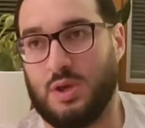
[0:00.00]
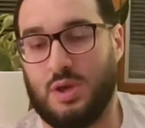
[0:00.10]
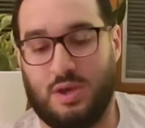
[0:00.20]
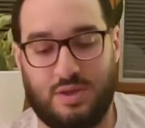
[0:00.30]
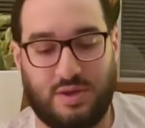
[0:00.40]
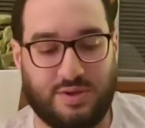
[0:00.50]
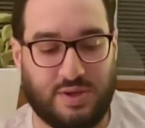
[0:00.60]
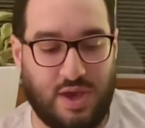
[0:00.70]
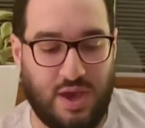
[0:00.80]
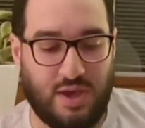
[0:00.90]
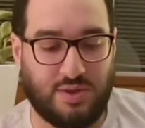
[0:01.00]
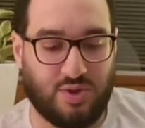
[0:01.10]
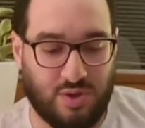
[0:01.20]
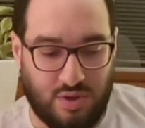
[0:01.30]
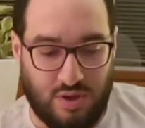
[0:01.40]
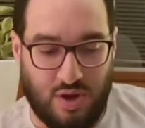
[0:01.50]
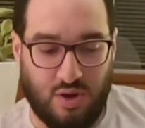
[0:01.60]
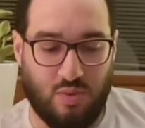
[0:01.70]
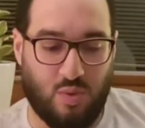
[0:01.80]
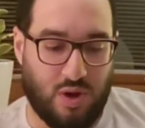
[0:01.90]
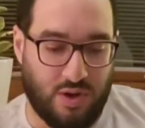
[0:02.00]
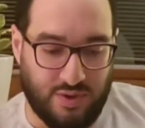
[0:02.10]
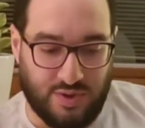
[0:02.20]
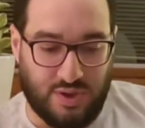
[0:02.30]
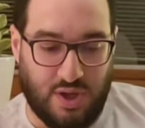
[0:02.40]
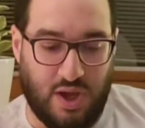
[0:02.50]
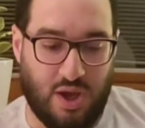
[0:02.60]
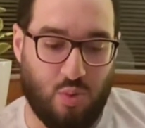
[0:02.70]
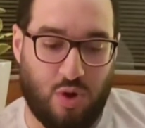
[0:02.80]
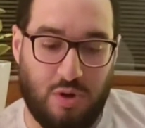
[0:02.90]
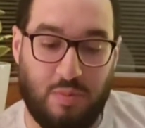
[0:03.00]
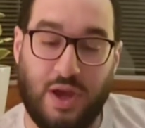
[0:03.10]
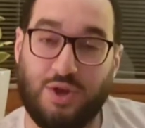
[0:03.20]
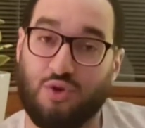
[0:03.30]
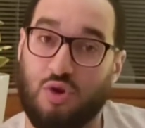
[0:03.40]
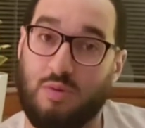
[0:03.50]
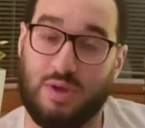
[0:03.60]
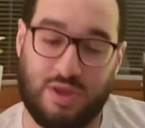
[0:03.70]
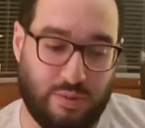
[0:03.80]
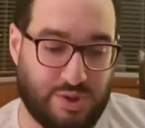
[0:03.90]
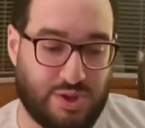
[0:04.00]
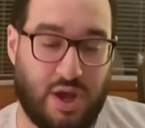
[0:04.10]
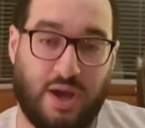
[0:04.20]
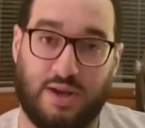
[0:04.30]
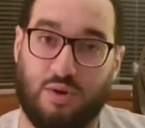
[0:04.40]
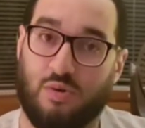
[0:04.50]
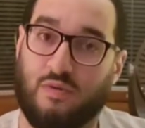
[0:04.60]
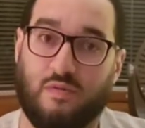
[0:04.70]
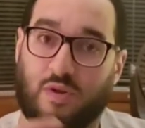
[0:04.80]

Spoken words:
In this case, there was a one-page agreement that was signed in order